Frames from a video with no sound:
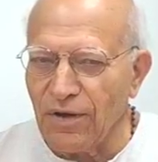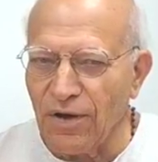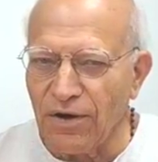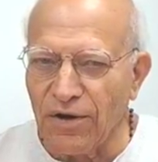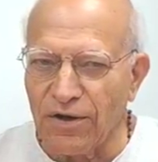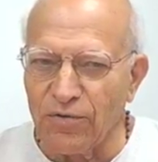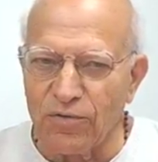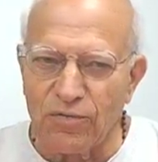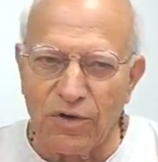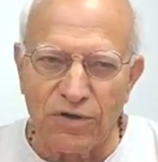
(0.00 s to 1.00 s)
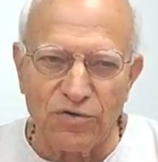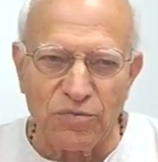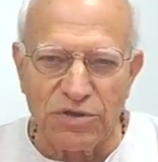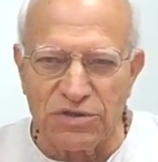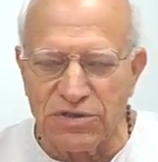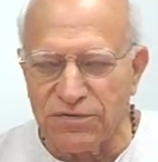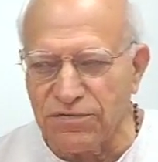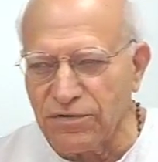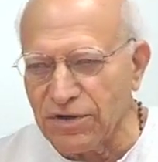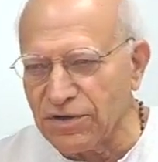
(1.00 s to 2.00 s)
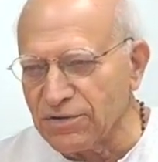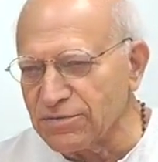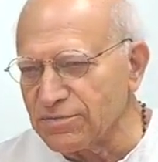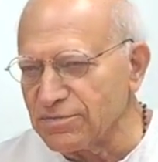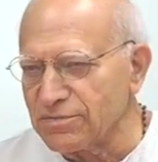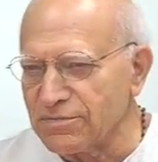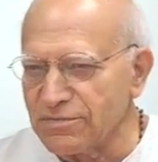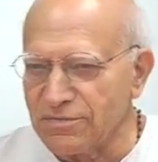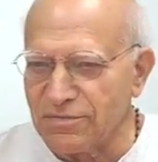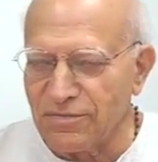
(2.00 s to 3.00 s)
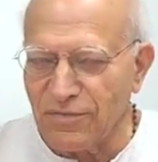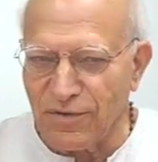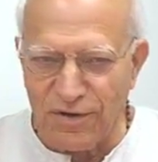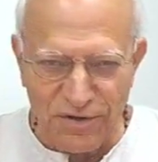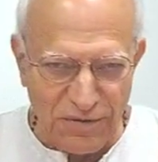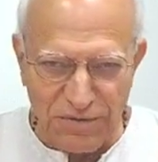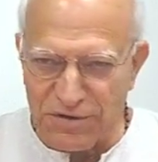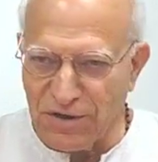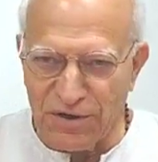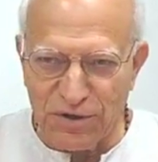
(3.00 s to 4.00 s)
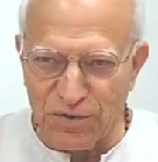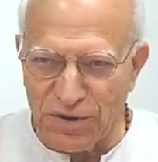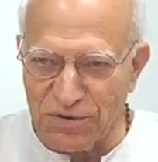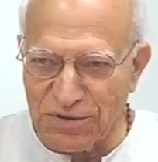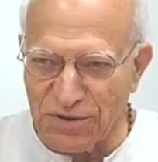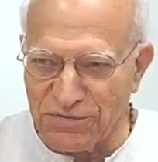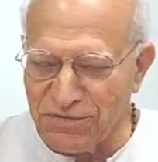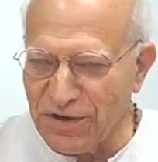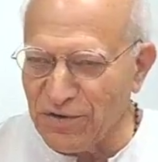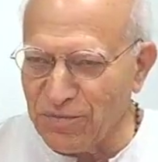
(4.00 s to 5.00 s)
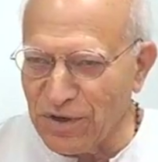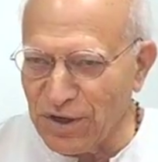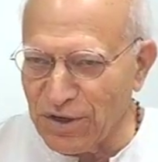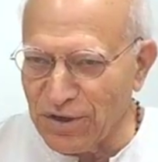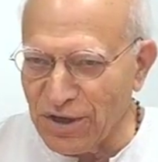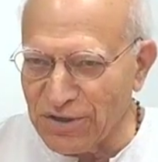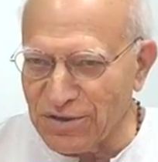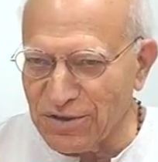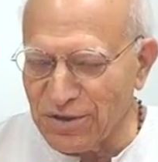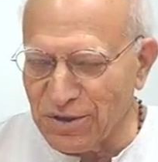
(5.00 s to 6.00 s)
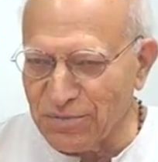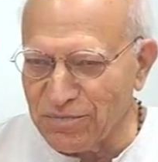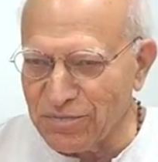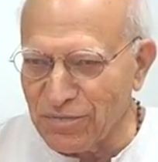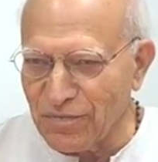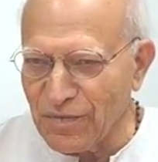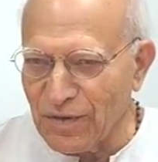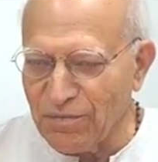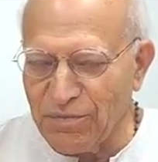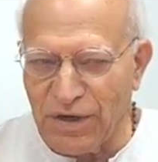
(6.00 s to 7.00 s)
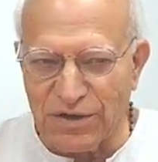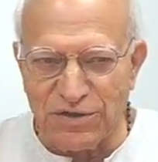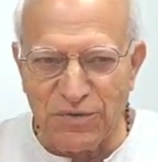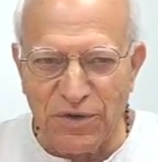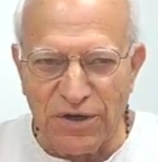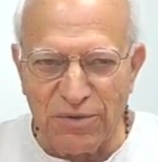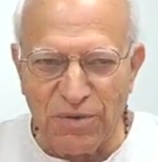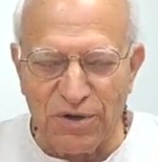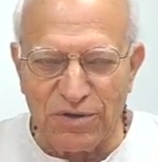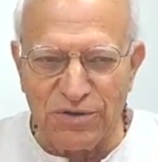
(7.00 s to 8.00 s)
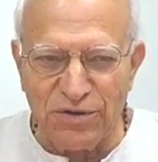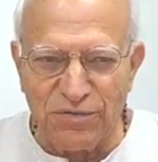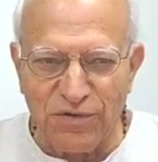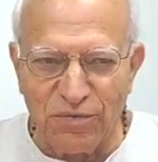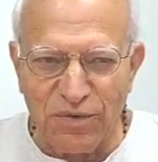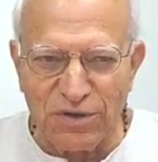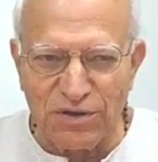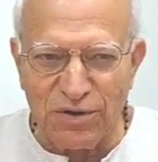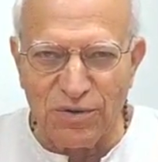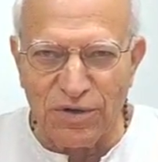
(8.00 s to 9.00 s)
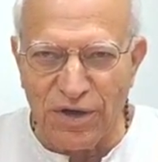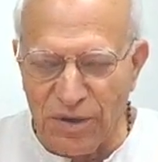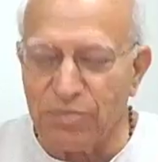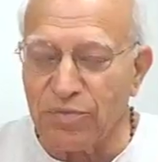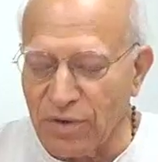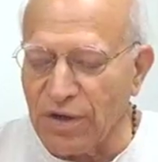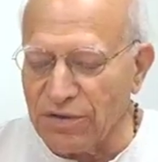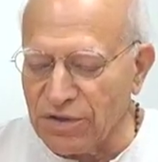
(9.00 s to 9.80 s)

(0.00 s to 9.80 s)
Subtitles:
And I don't want to be suffering. As I was telling you, there's a friend of mine that passed away about 3-4 months ago, in April.